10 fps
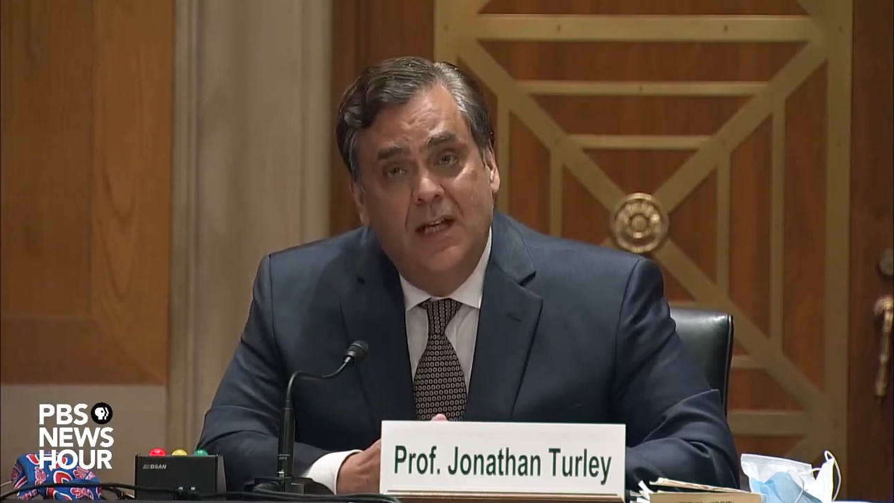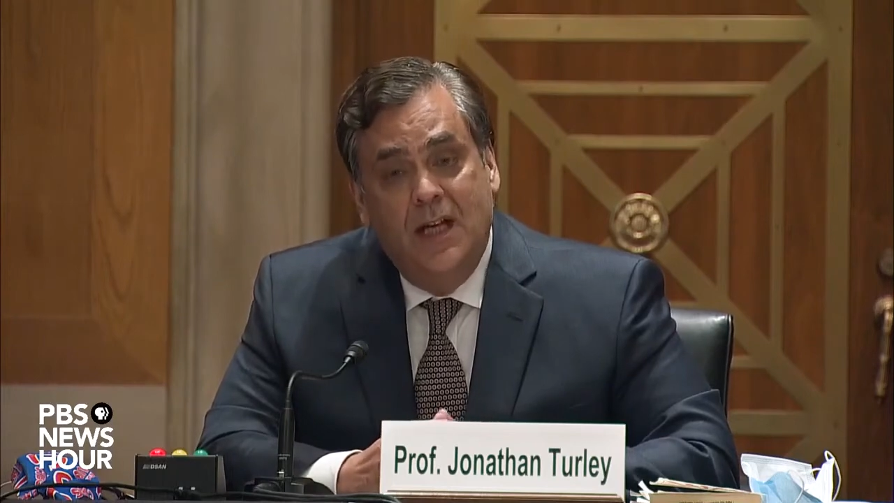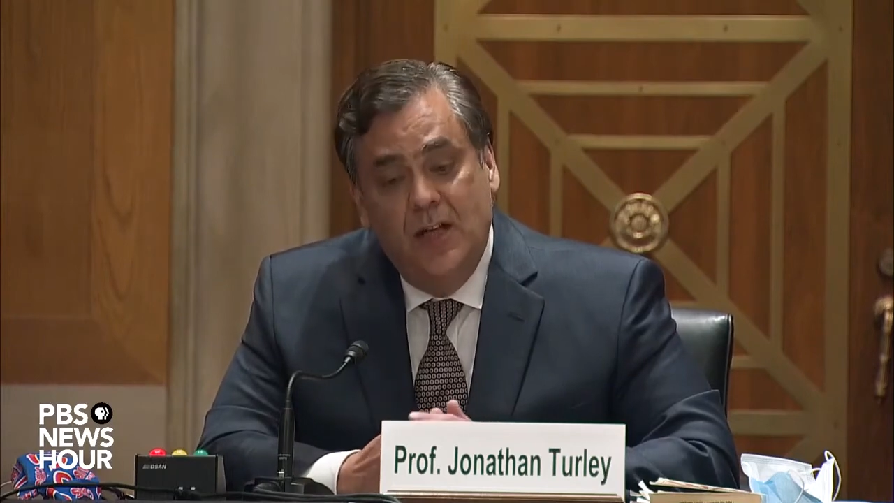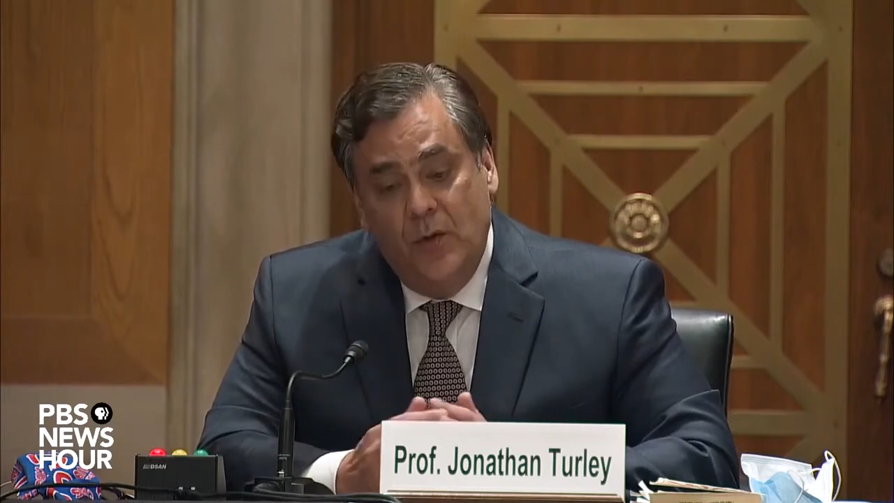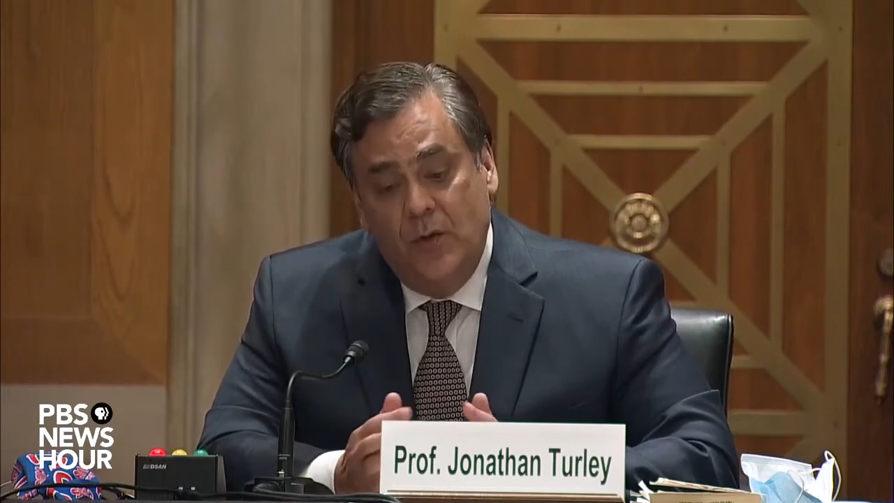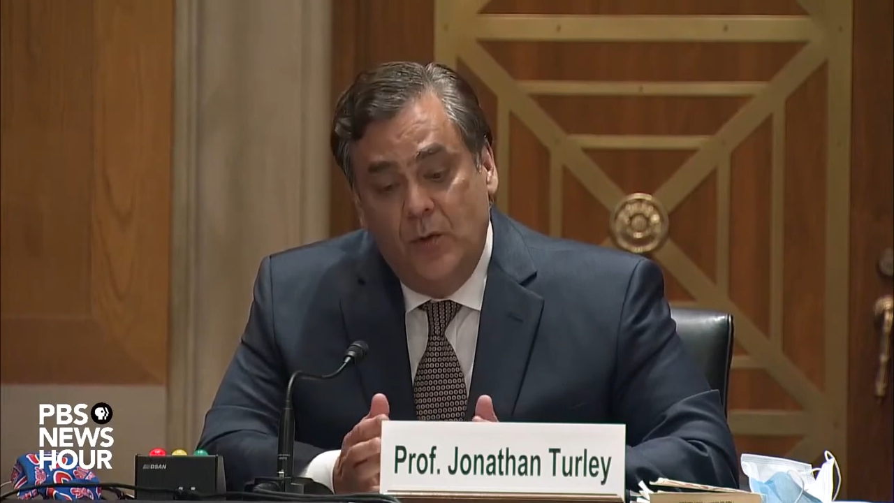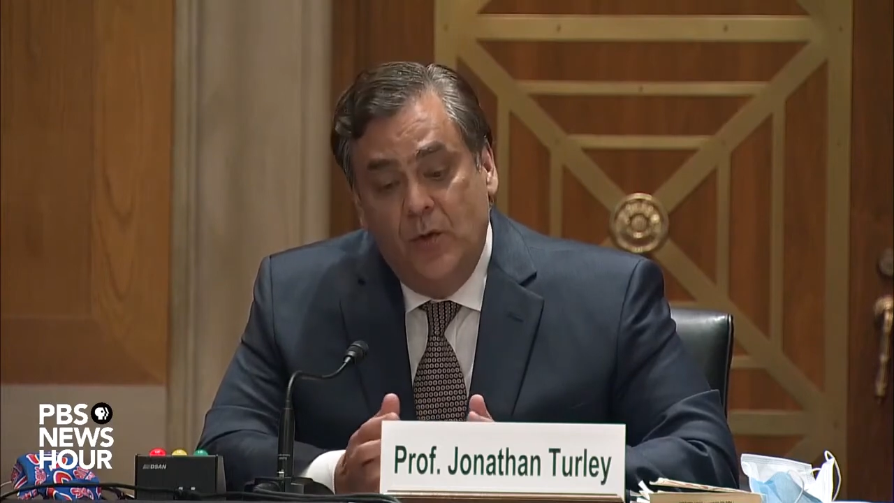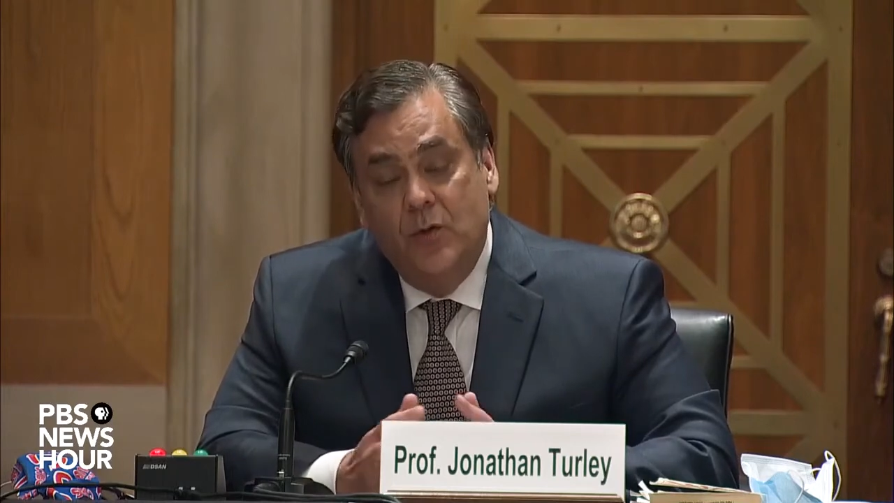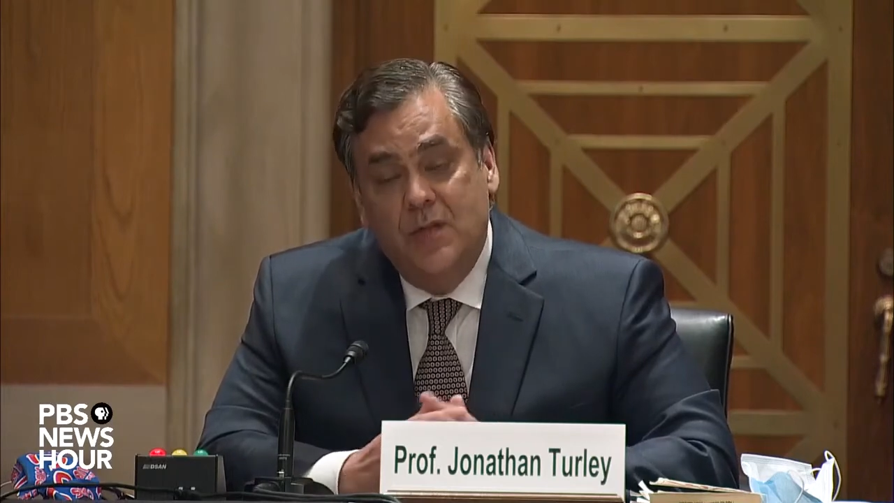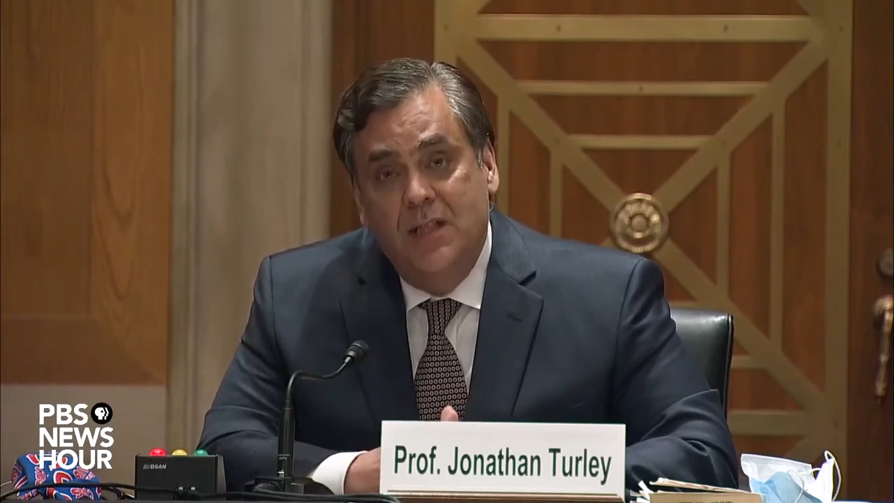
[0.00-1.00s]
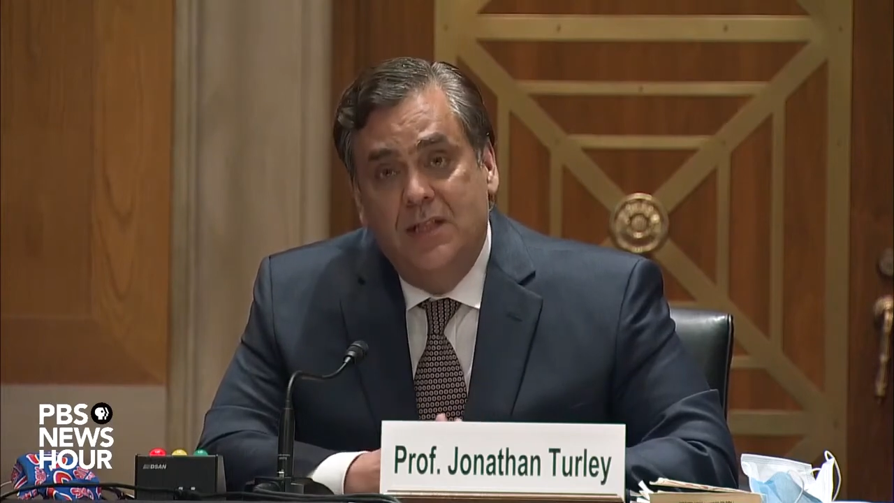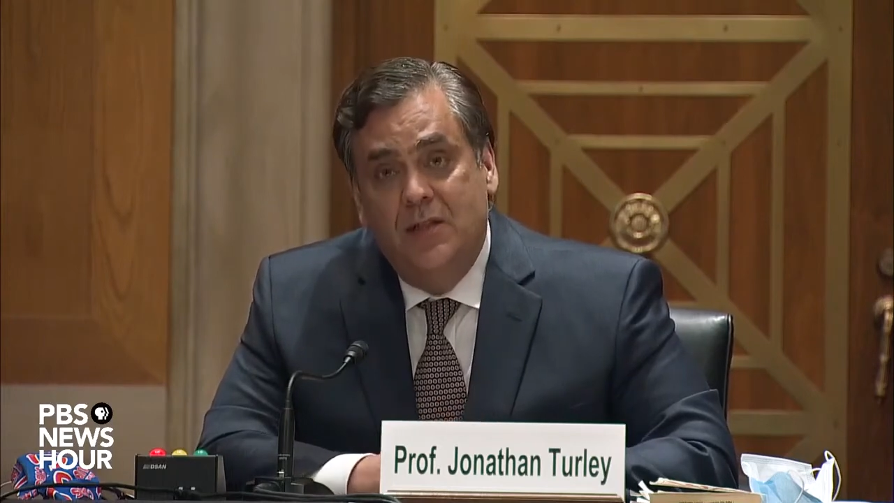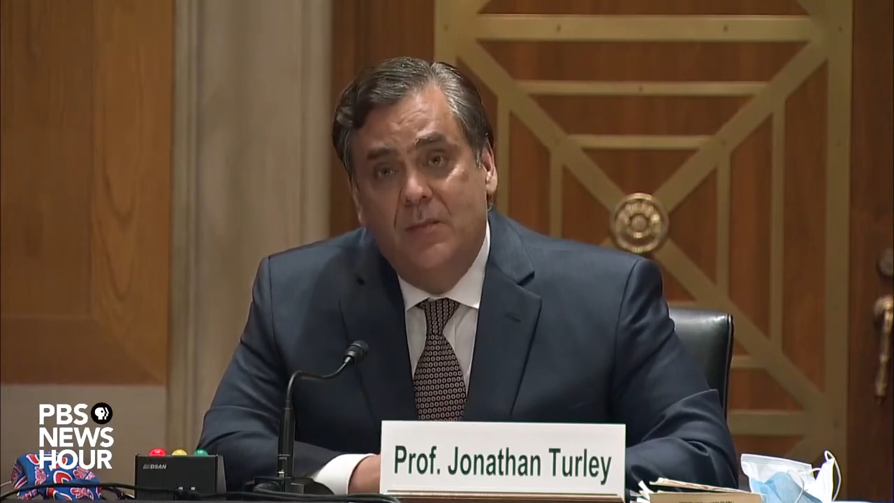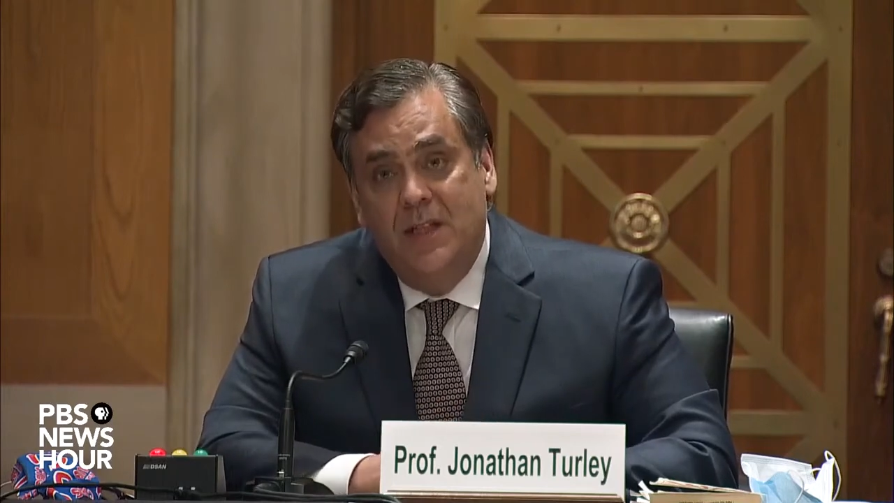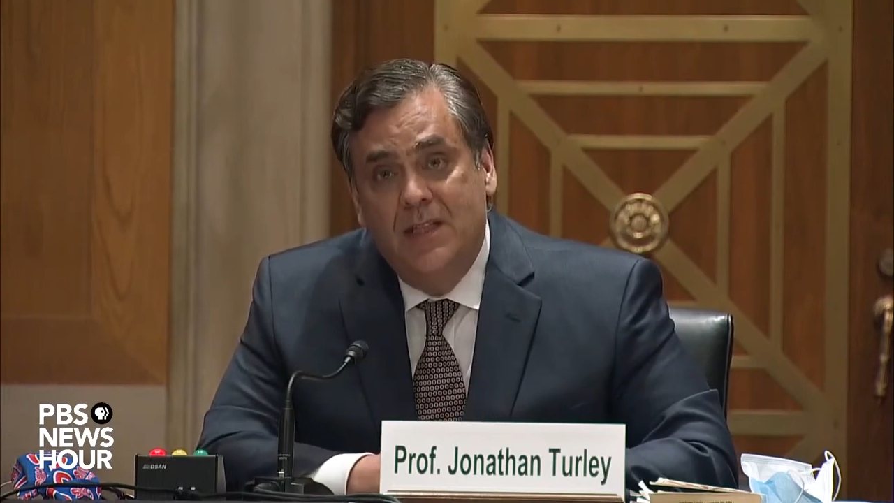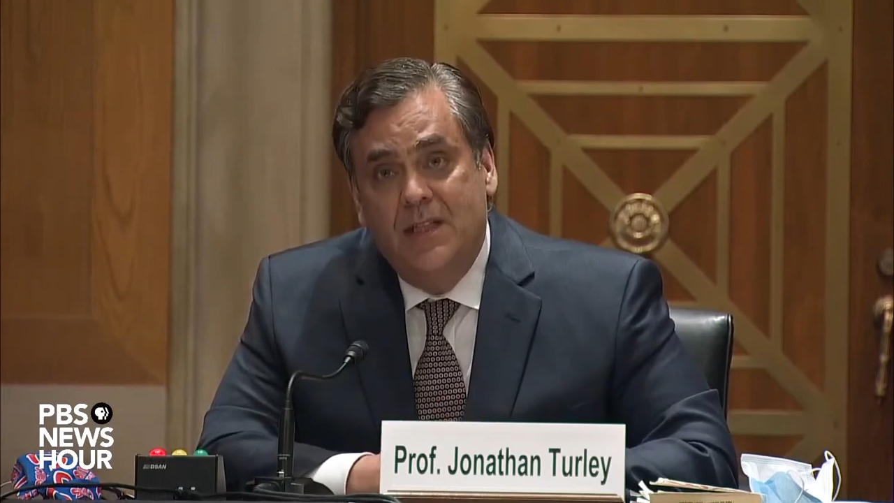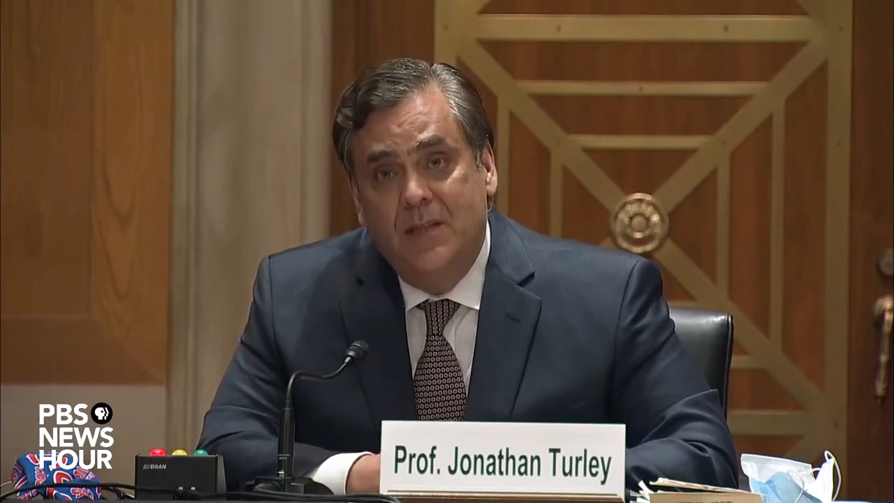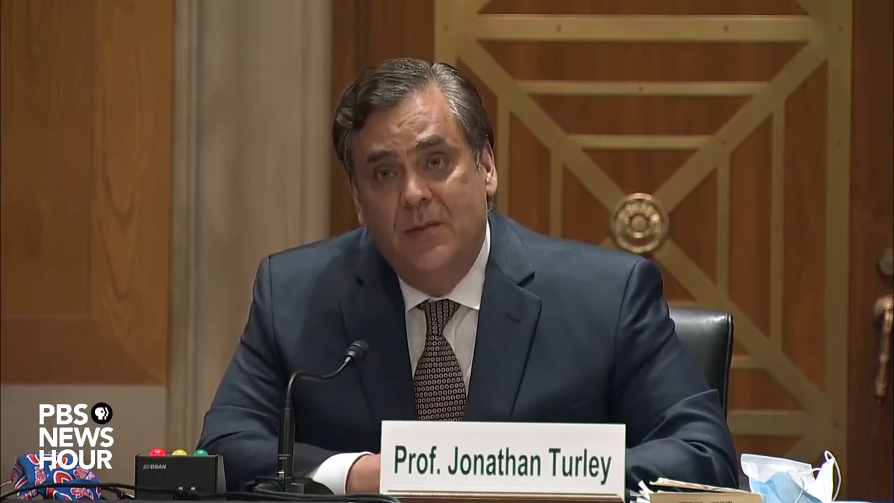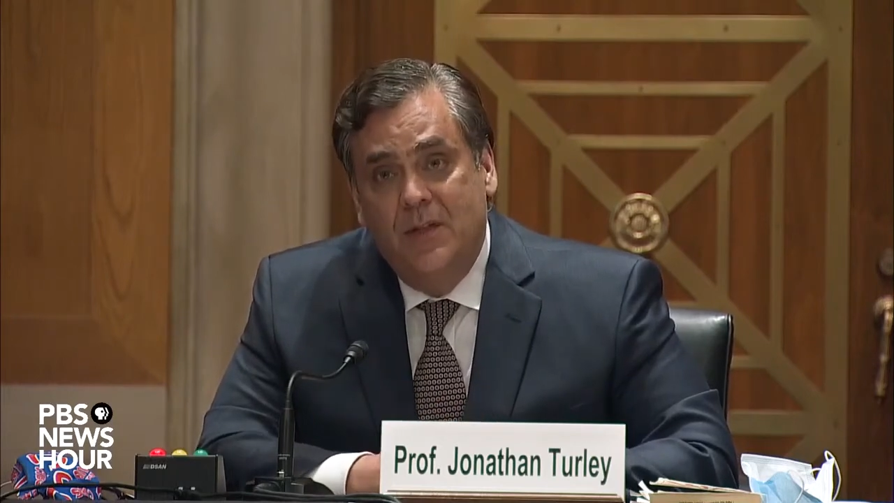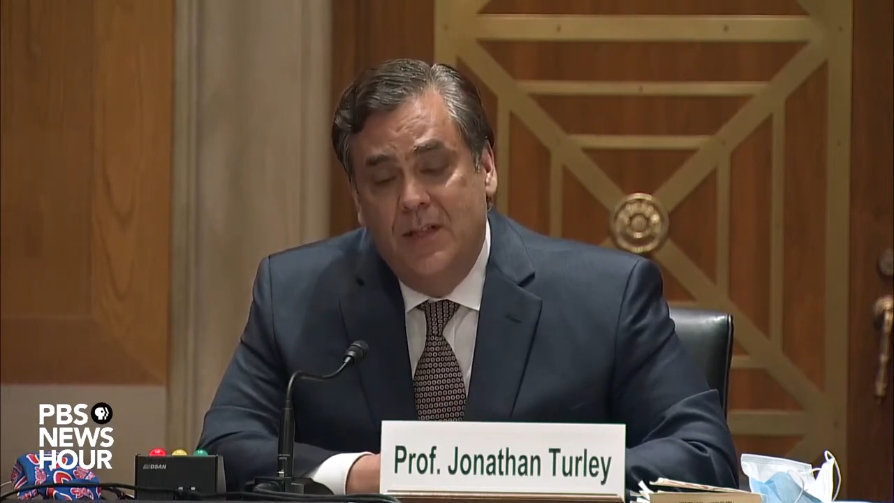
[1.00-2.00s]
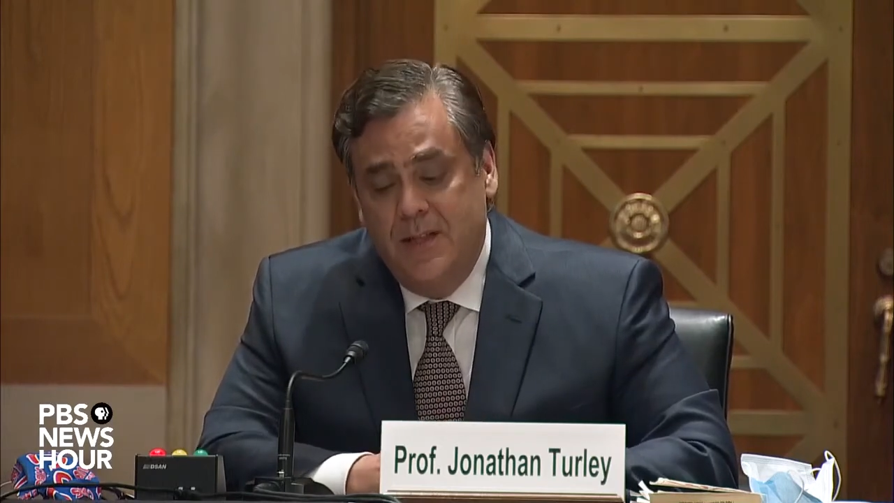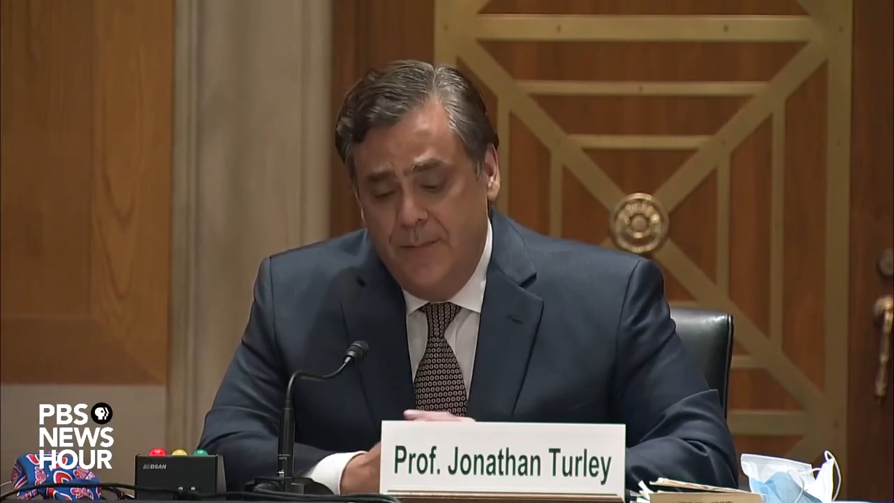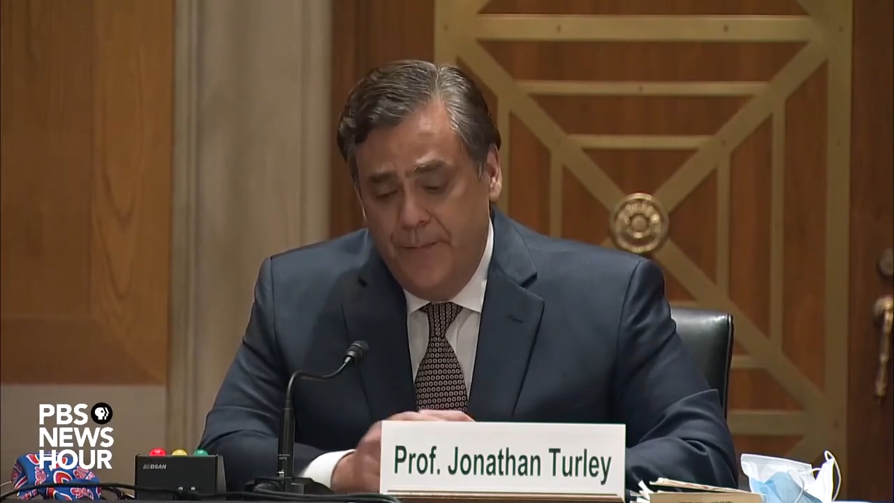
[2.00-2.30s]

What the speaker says: And I go through those details in my testimony.